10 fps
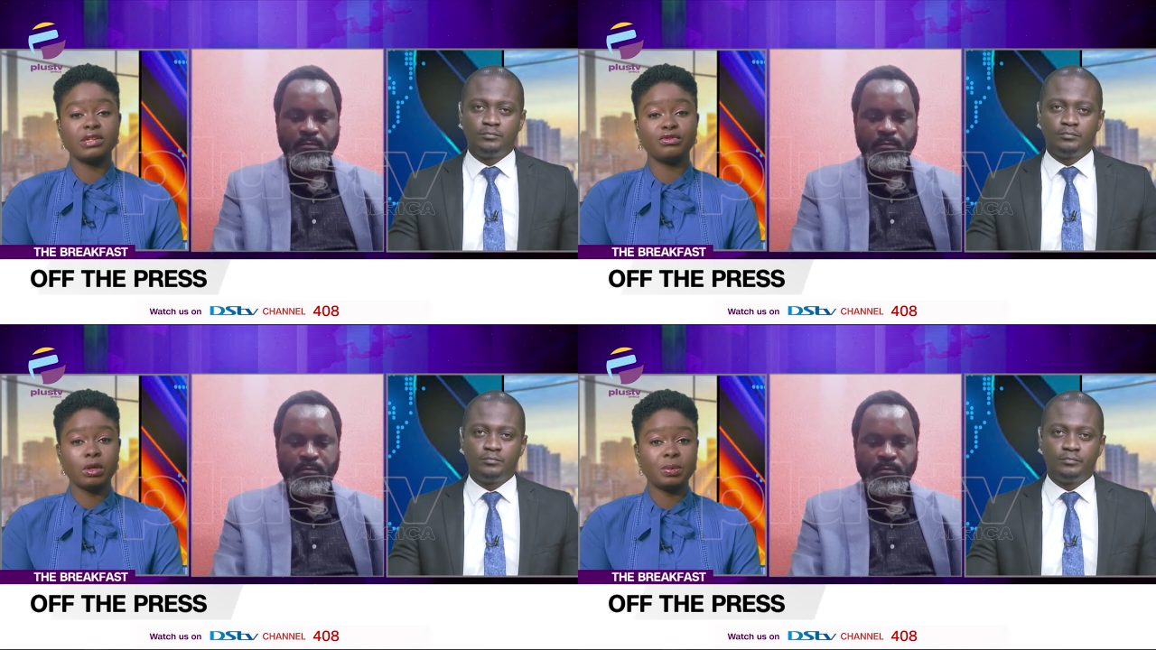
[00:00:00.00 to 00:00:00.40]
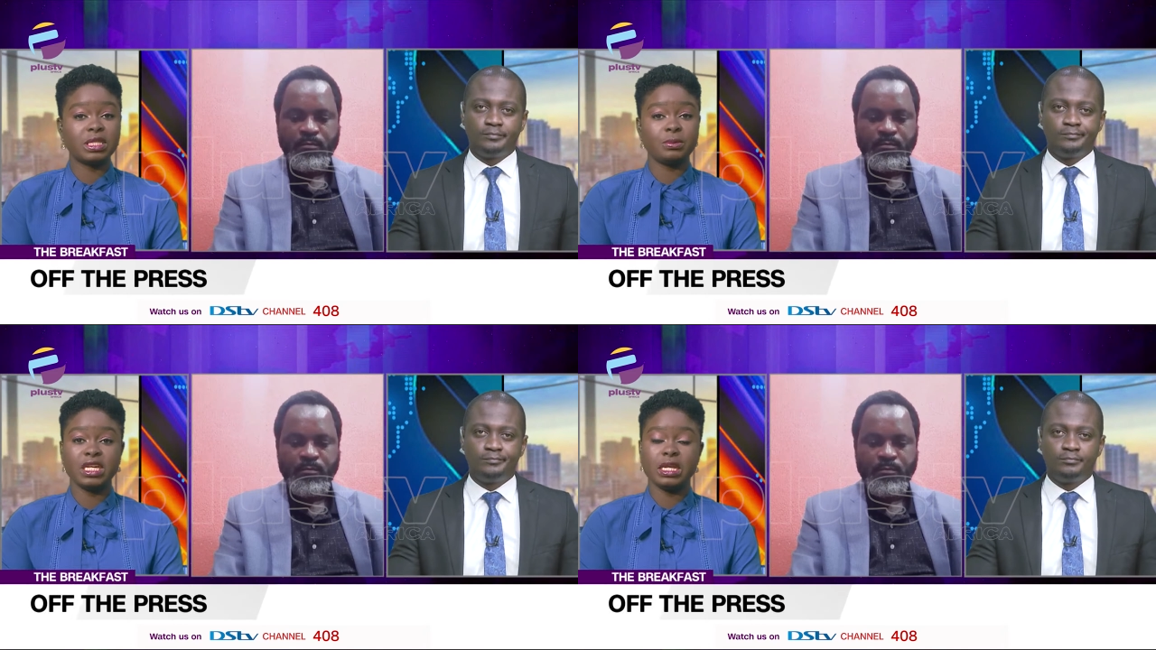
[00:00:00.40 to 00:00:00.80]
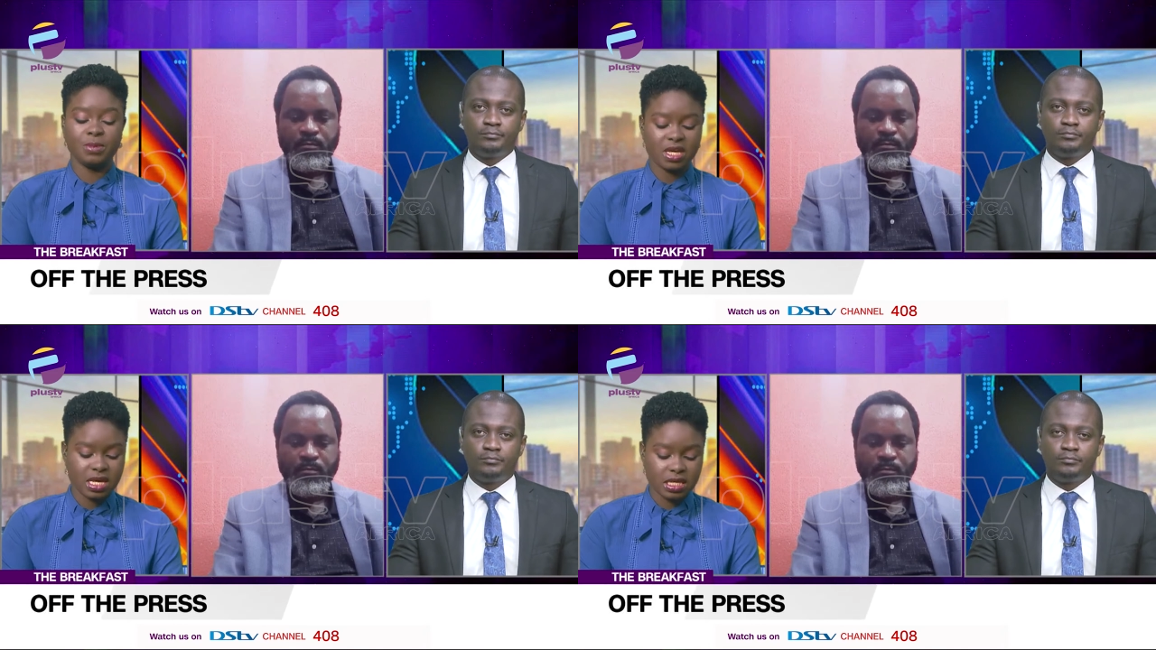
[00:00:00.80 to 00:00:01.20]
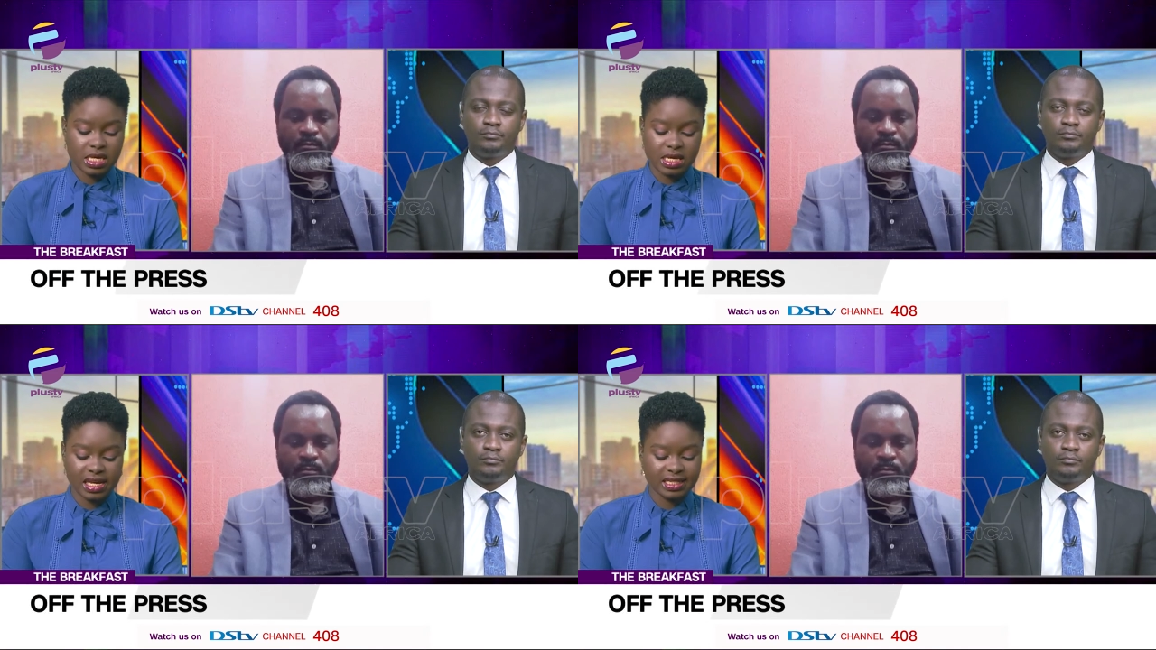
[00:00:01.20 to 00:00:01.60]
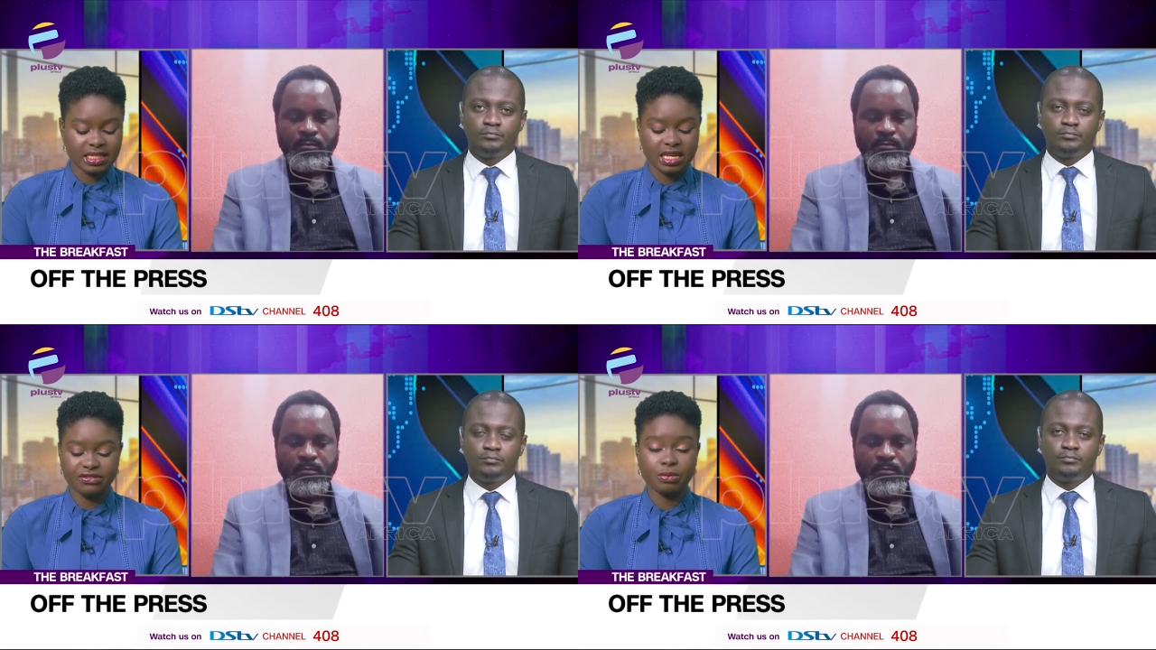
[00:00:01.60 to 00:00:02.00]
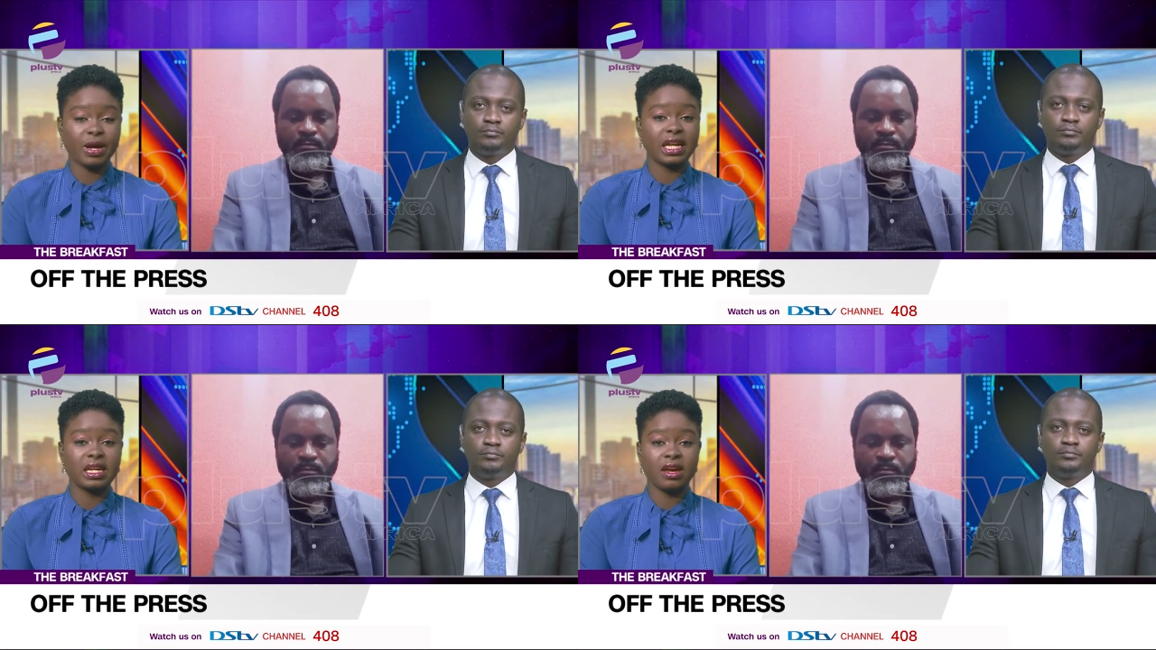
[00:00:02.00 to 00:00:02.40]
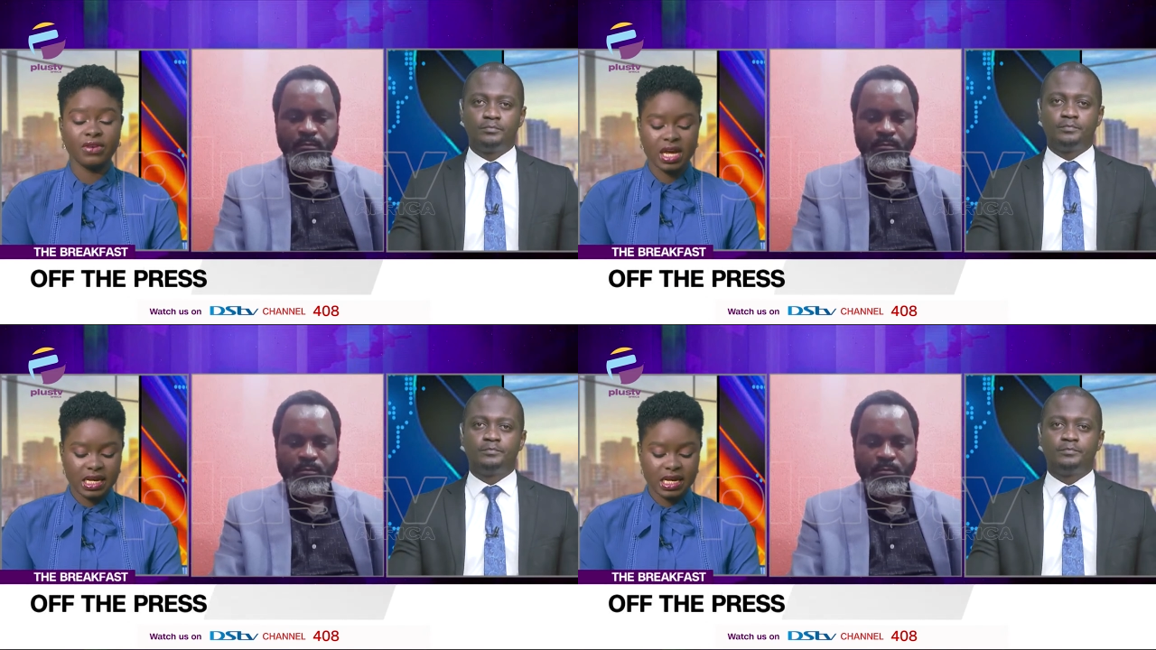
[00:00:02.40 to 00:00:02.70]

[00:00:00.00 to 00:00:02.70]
Speaker 1: of groups, the PDP, the ACF, the PANDEF,